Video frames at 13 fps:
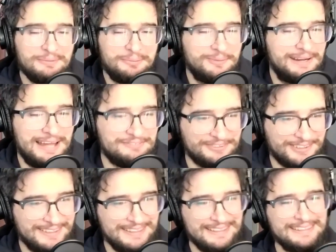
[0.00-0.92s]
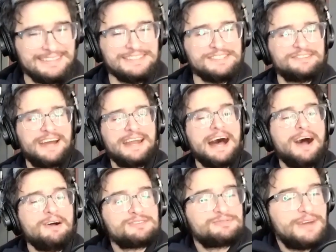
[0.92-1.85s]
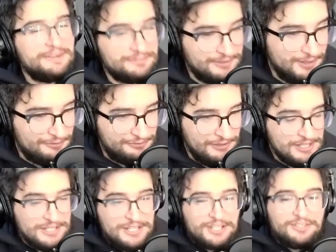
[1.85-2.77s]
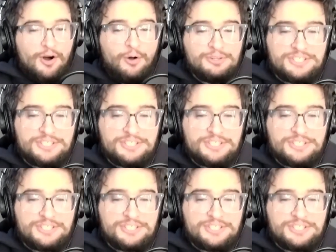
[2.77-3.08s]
whatever. Red House, Red Roof. I like Red